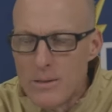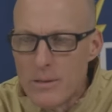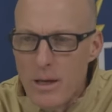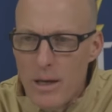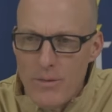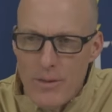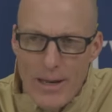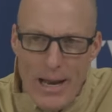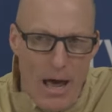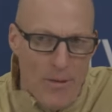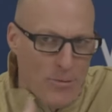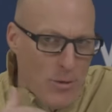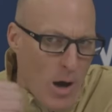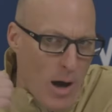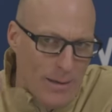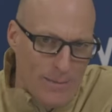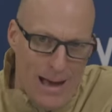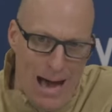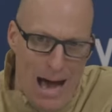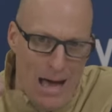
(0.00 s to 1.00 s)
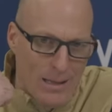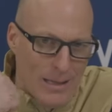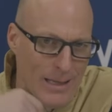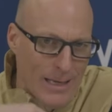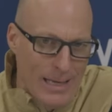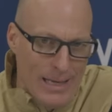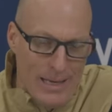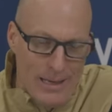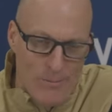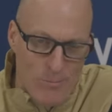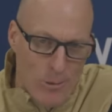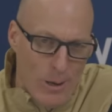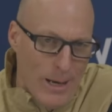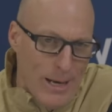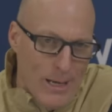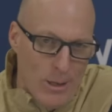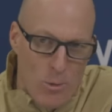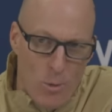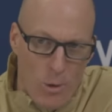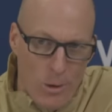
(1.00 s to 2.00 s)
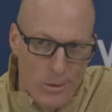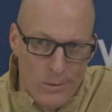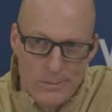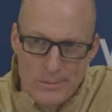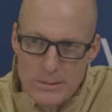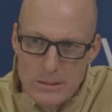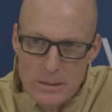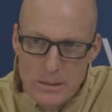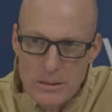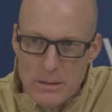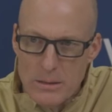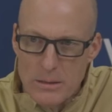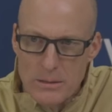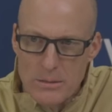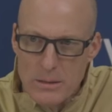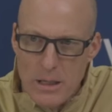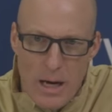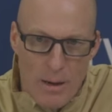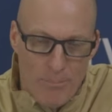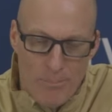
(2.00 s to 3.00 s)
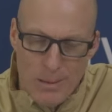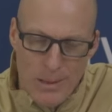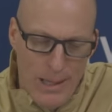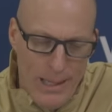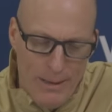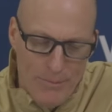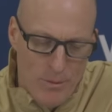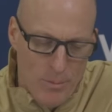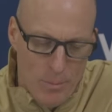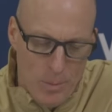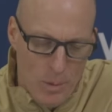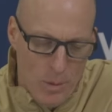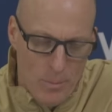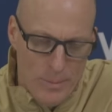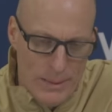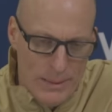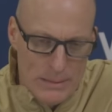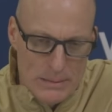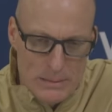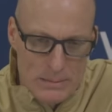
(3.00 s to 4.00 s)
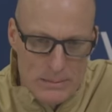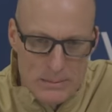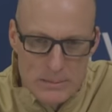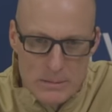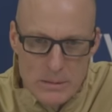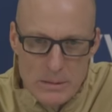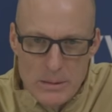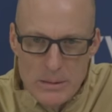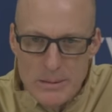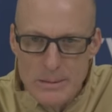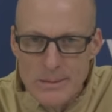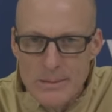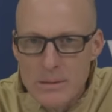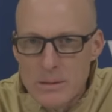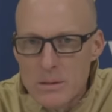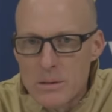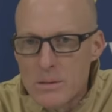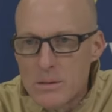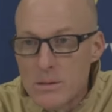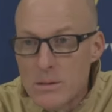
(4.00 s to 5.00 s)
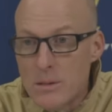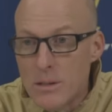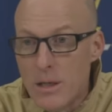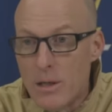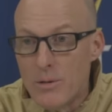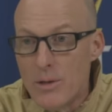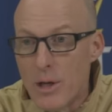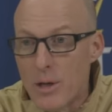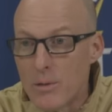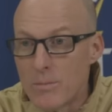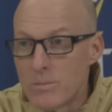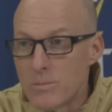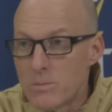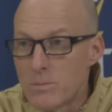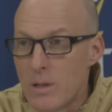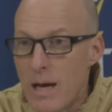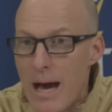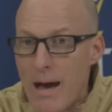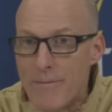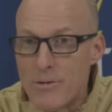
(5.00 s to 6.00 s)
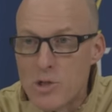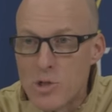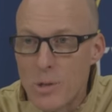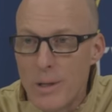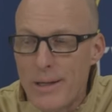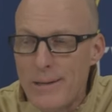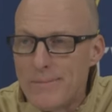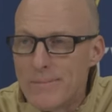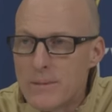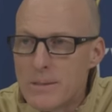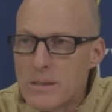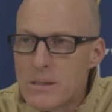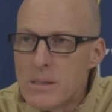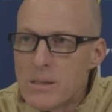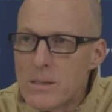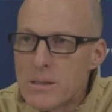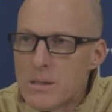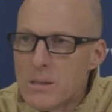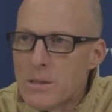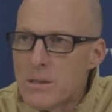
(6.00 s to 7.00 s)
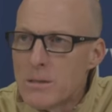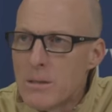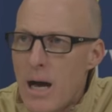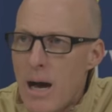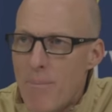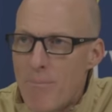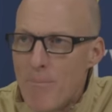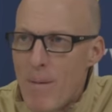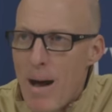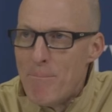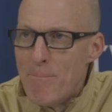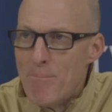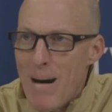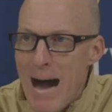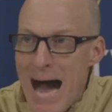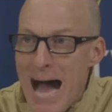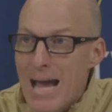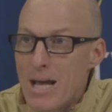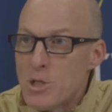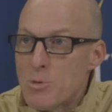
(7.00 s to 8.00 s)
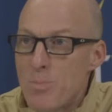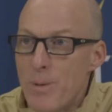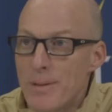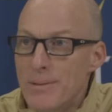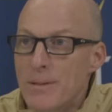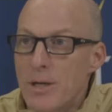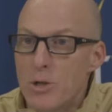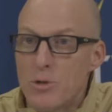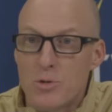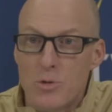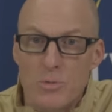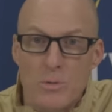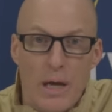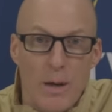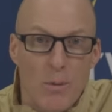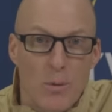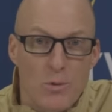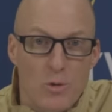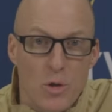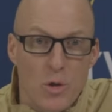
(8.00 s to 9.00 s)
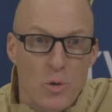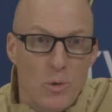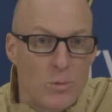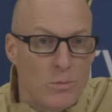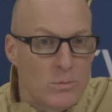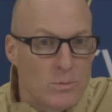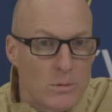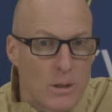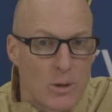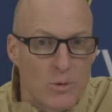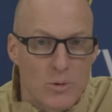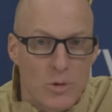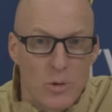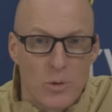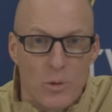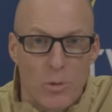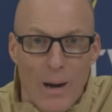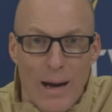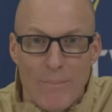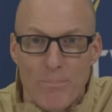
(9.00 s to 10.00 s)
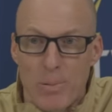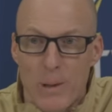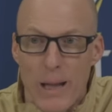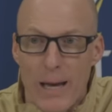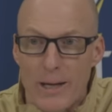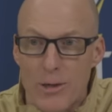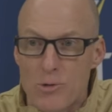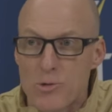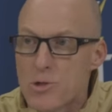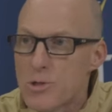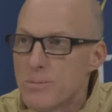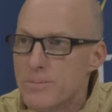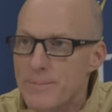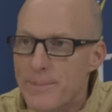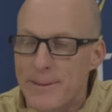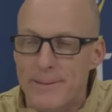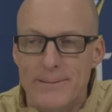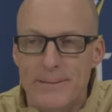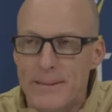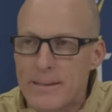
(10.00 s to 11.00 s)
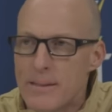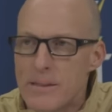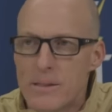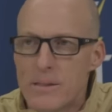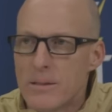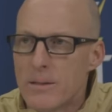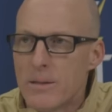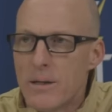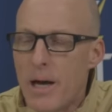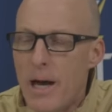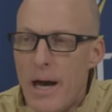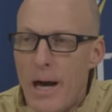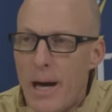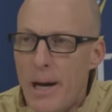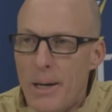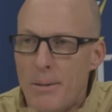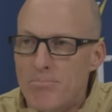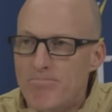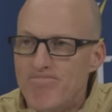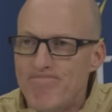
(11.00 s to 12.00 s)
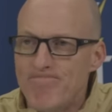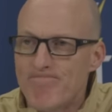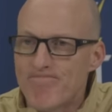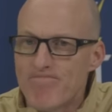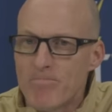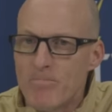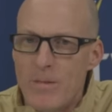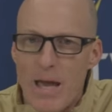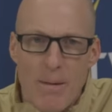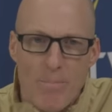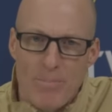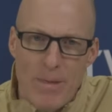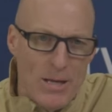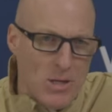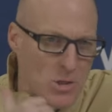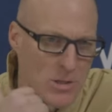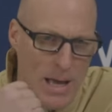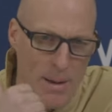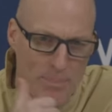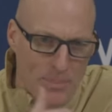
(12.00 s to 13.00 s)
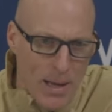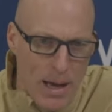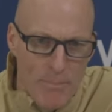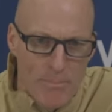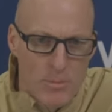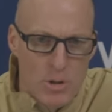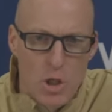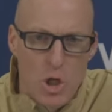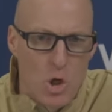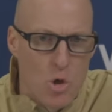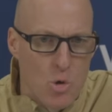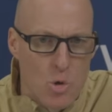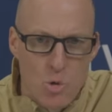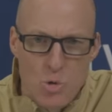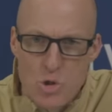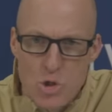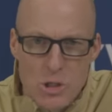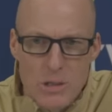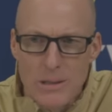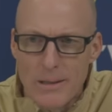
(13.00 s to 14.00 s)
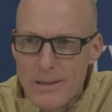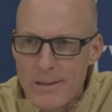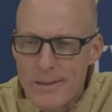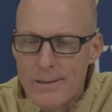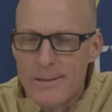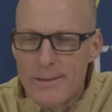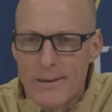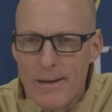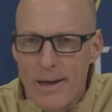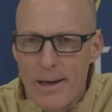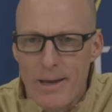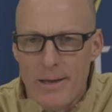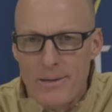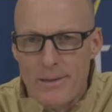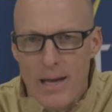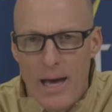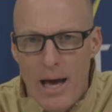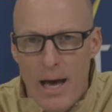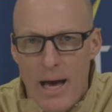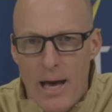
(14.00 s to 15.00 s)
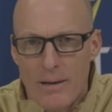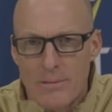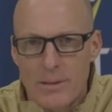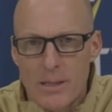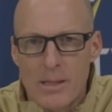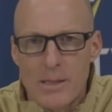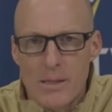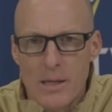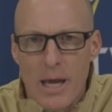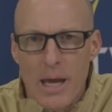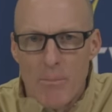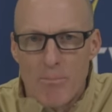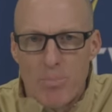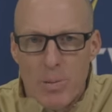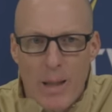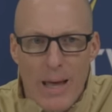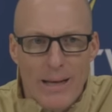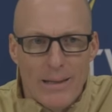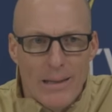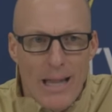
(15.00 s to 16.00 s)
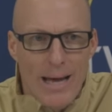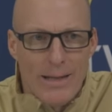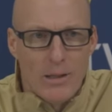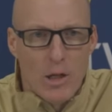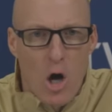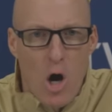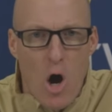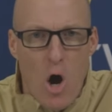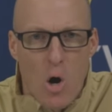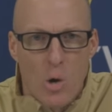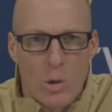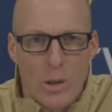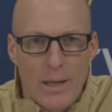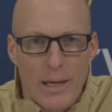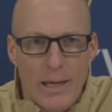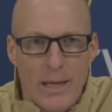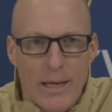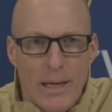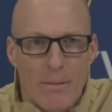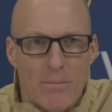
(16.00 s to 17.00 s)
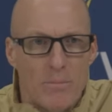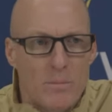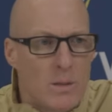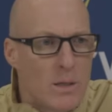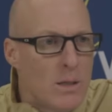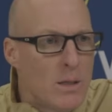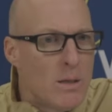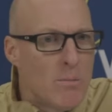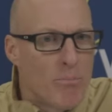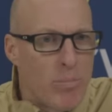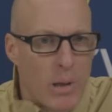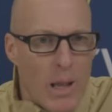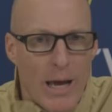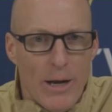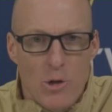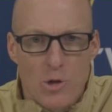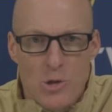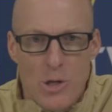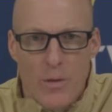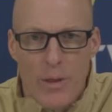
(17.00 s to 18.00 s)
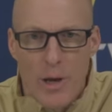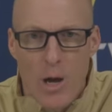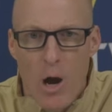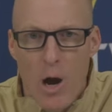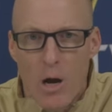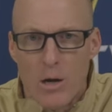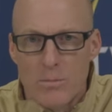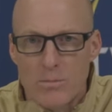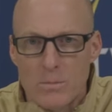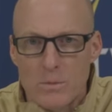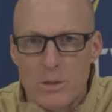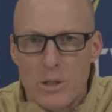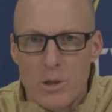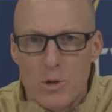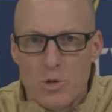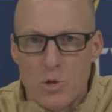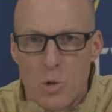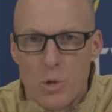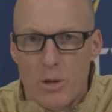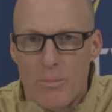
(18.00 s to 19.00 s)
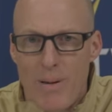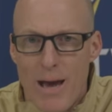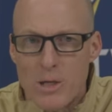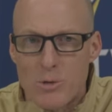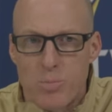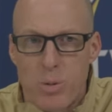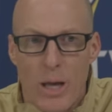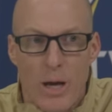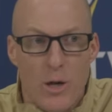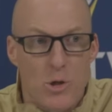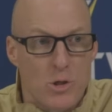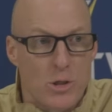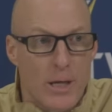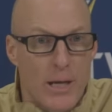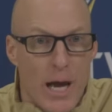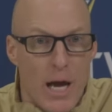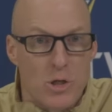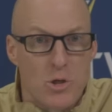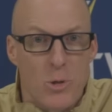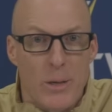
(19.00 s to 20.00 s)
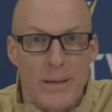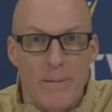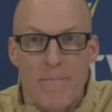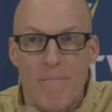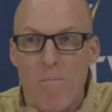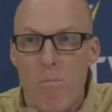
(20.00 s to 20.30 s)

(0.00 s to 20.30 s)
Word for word: And then I thought Ali and Reek were unbelievable. I mean, you know, they're obviously I'm biased, but they're they were two they're two great players, but um, they they stepped up huge, and uh, and played like the all league and players that they are. You know, two of the best players in the country.